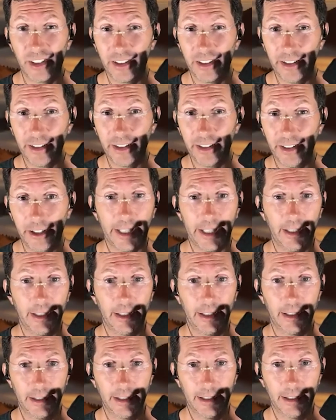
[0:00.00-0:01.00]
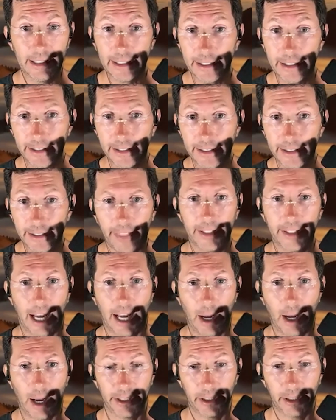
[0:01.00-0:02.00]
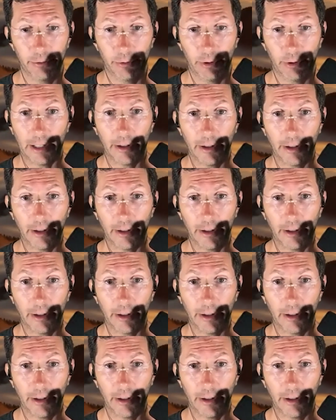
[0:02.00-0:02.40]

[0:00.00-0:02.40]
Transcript: There's literally nothing stopping it.